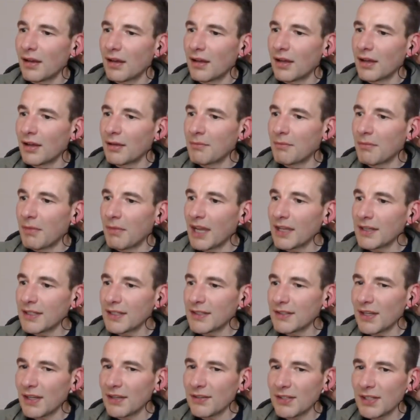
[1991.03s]
Um,
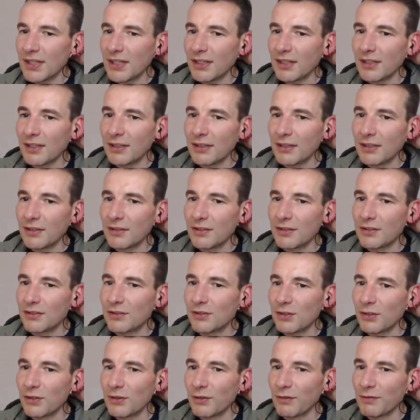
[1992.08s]
Andy's asking you,
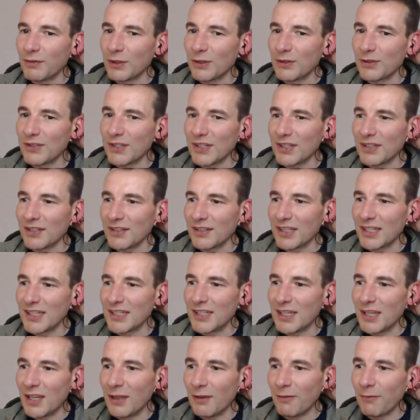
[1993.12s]
do you know if there's an E
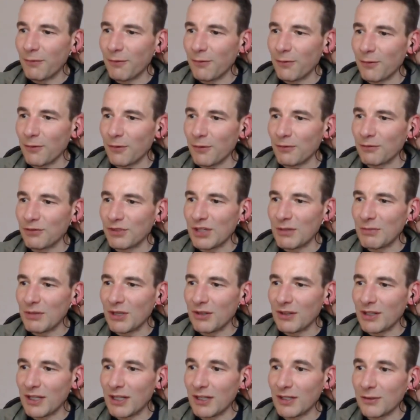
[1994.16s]
T A for
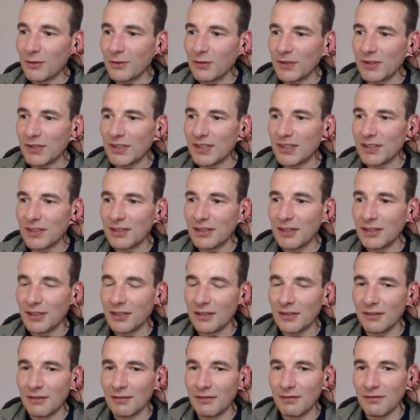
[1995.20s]
Gmail add-ons
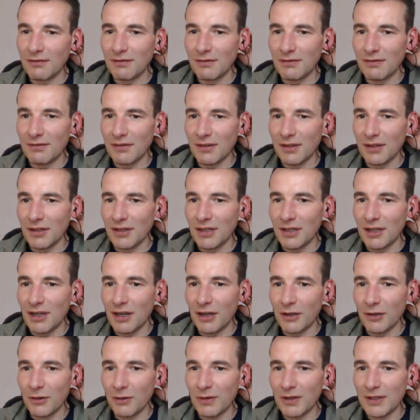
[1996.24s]
in uh,
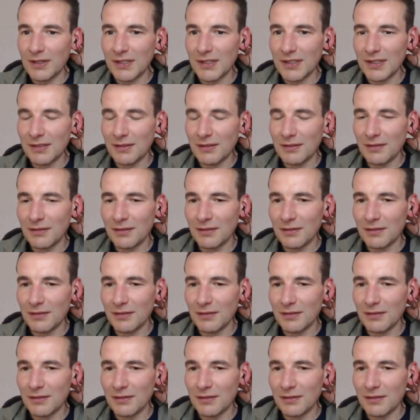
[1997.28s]
iOS?